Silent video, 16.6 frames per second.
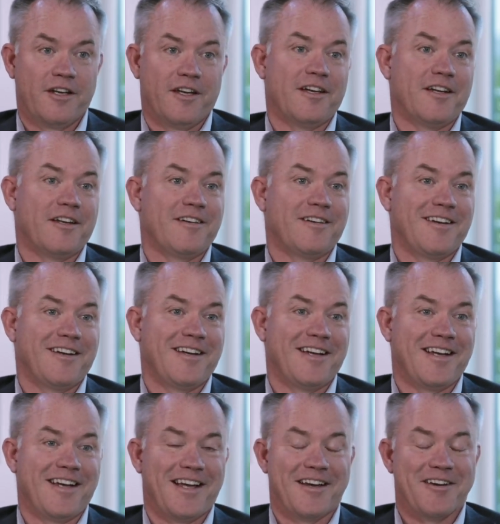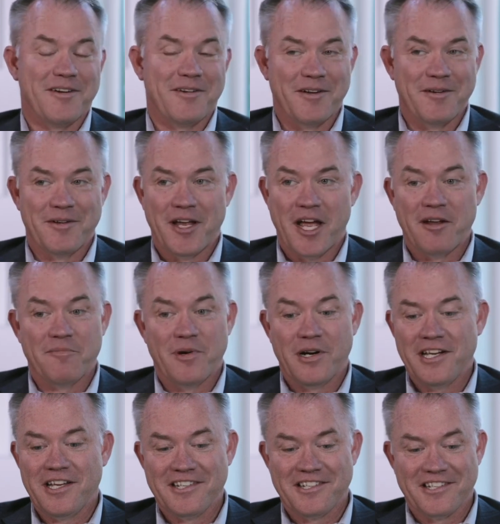And and
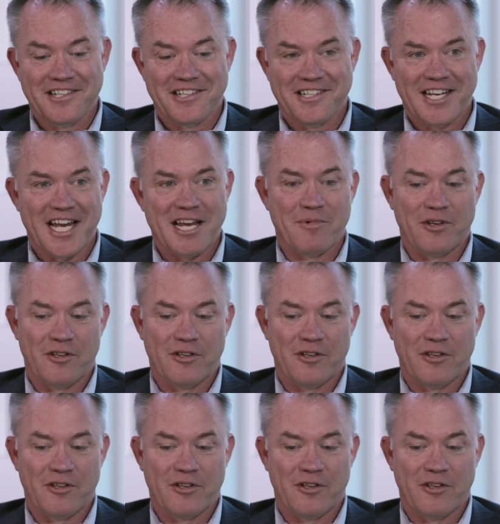money is the same.